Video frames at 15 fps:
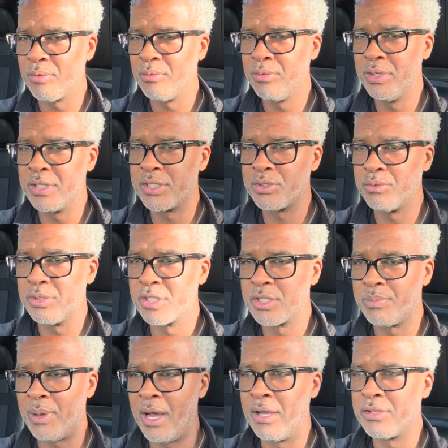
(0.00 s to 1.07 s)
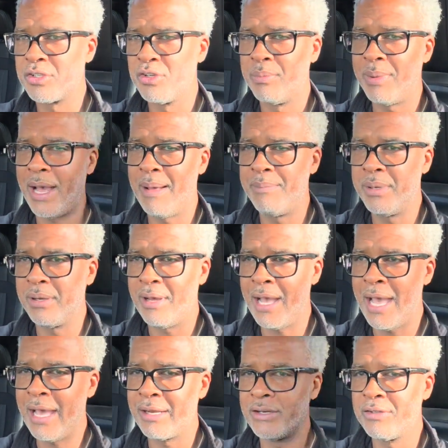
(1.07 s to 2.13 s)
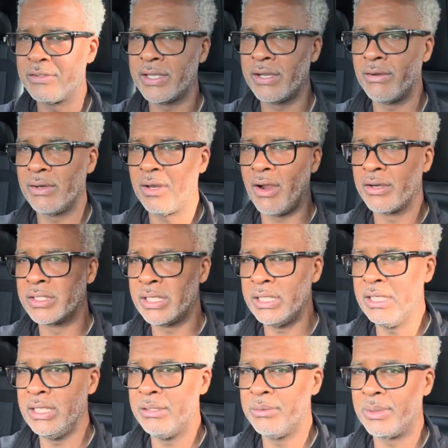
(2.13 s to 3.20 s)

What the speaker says: which was sponsored by Belt Additives, Harry Lartigue.